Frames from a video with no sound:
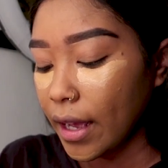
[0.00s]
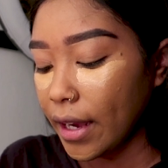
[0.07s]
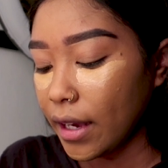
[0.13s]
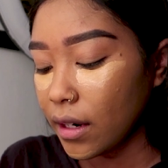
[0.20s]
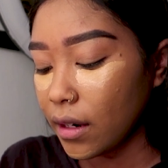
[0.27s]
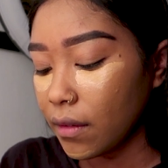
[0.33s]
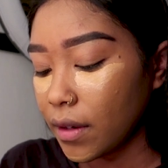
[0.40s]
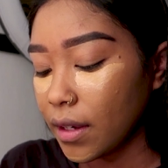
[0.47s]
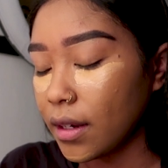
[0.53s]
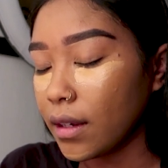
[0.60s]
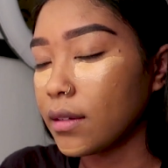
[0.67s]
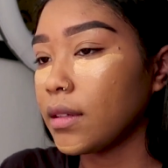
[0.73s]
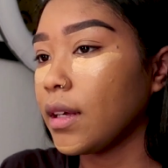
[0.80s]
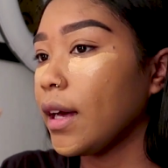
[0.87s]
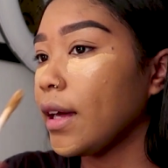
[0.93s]
And you
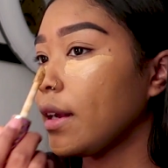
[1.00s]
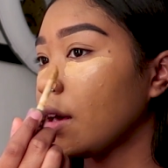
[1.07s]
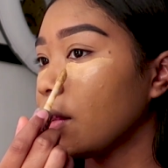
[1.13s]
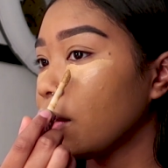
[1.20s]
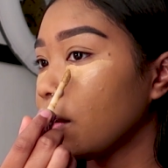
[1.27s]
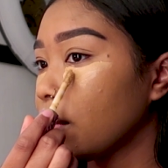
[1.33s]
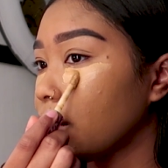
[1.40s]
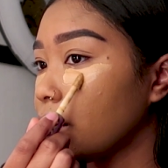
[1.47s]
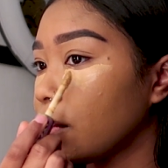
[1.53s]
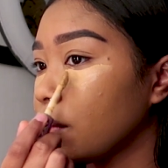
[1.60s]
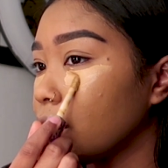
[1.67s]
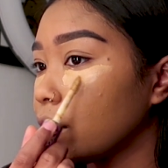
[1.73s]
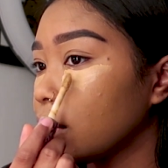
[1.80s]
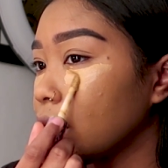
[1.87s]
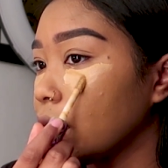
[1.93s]
know, another
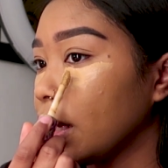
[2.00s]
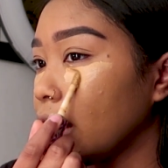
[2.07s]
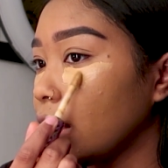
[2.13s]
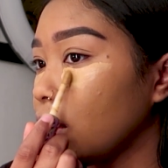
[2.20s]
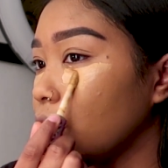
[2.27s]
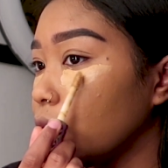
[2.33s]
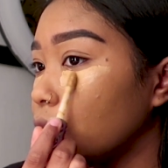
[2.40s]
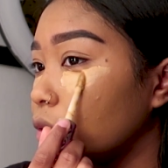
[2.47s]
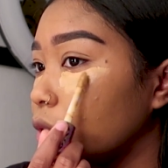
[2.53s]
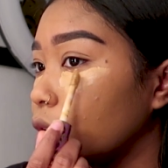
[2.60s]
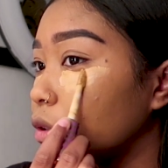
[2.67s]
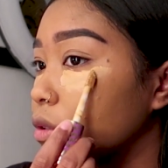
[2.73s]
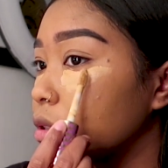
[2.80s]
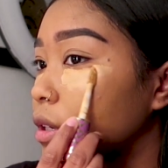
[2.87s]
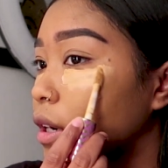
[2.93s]
thing
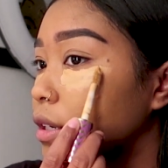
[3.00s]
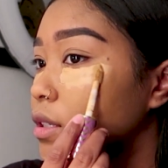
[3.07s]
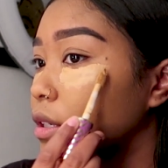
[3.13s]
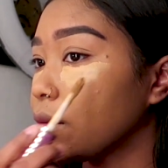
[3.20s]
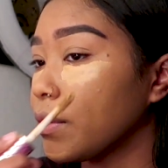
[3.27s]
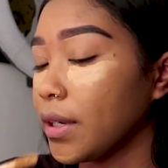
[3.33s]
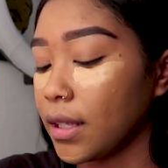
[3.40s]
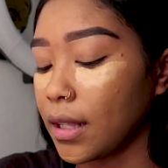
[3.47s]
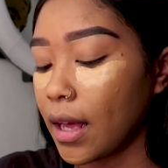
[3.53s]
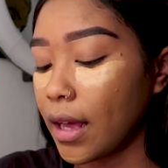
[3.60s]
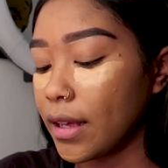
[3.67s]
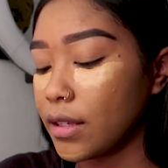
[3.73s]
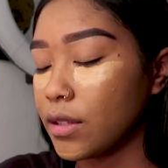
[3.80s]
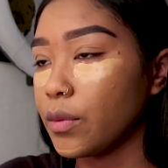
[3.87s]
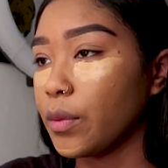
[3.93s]
you'll start to
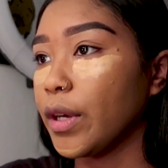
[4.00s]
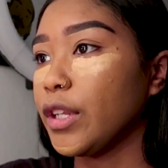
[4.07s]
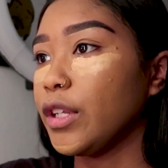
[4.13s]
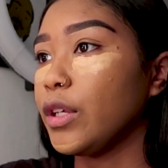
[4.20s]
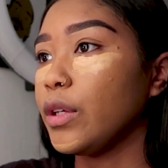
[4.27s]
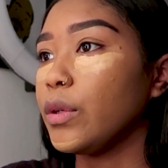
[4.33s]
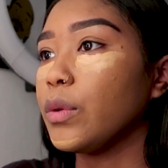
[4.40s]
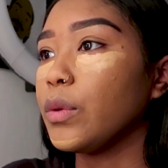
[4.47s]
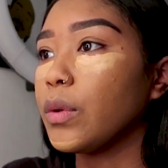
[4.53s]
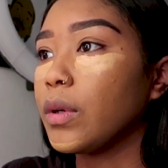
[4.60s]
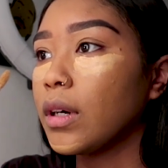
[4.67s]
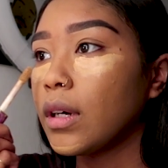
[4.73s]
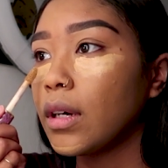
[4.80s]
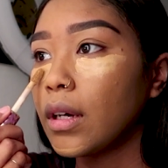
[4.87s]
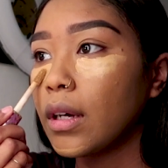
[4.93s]
realize when you
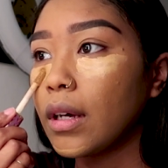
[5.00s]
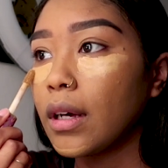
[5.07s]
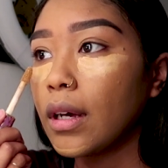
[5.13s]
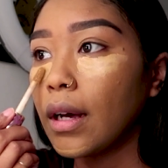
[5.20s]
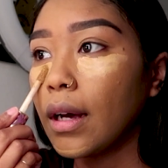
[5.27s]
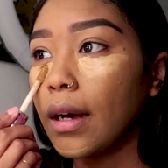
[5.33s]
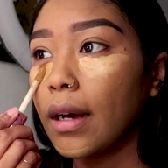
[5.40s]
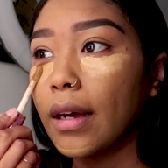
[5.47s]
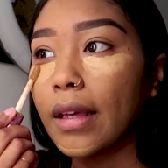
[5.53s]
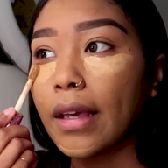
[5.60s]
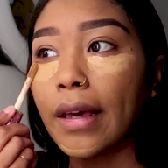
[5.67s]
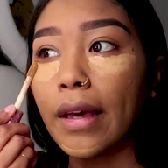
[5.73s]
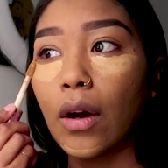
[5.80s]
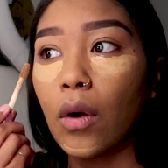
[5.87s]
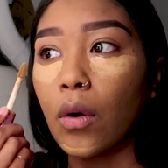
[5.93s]

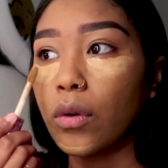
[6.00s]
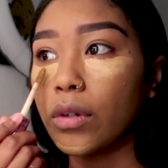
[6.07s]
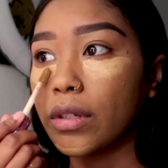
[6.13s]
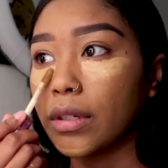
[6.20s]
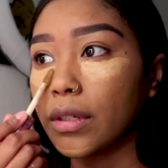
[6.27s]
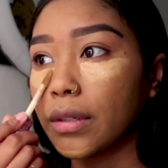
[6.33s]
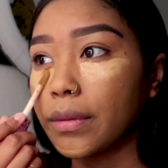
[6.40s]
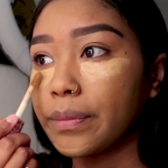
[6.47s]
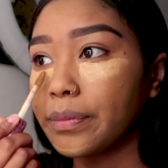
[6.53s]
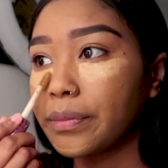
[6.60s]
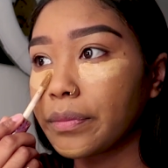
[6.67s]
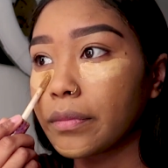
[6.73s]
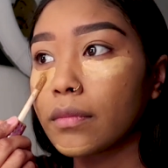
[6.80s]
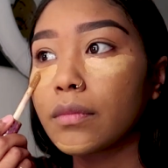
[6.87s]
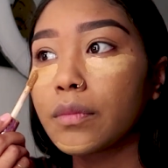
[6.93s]
get older
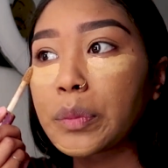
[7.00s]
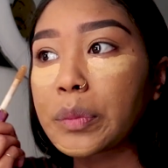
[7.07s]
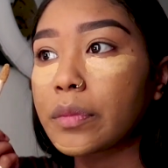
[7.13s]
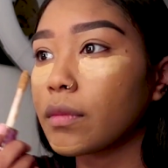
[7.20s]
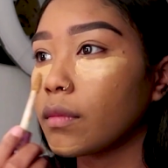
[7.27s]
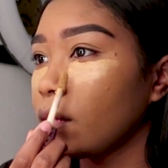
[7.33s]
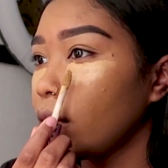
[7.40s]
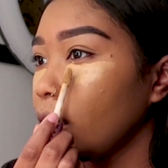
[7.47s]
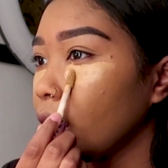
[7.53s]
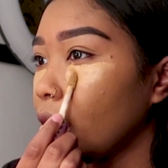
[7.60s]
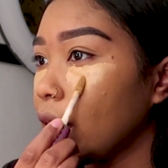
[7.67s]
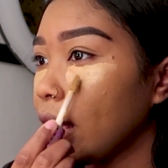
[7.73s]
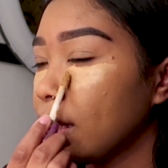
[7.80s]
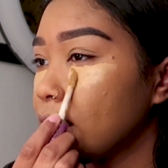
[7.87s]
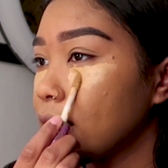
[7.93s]

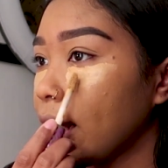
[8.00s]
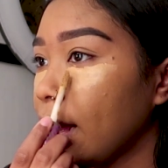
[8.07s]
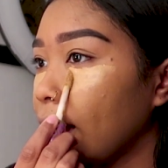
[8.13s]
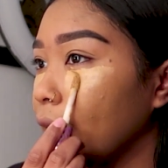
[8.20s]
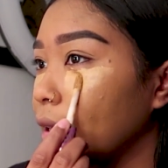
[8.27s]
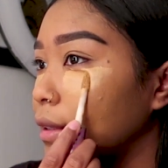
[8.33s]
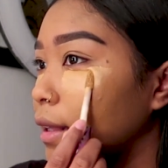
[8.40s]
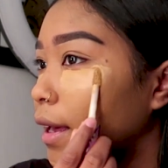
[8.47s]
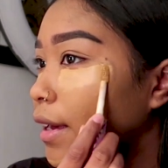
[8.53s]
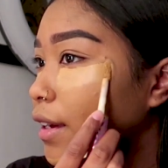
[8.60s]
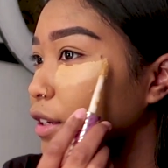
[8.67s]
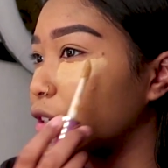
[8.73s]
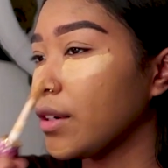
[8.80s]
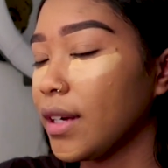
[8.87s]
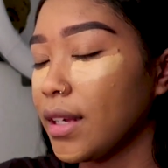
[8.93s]
is that,
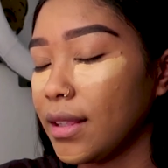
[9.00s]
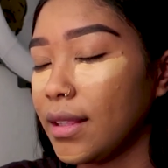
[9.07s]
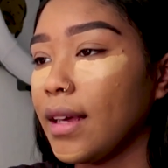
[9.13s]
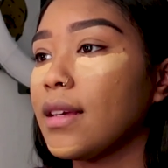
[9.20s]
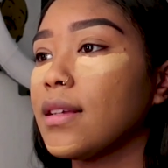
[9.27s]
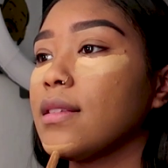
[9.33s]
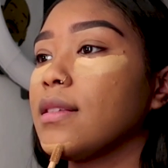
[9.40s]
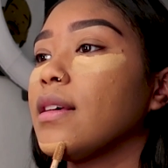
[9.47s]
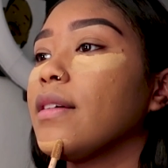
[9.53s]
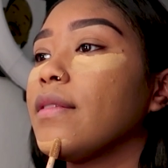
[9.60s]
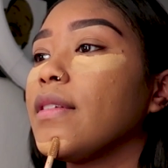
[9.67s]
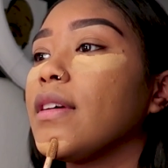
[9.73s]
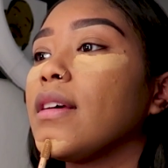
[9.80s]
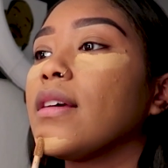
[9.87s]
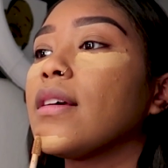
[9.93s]
like, during
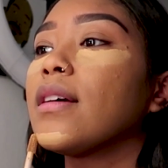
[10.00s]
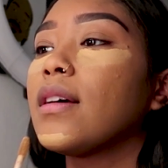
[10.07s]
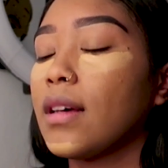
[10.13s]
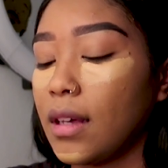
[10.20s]
Thanksgiving,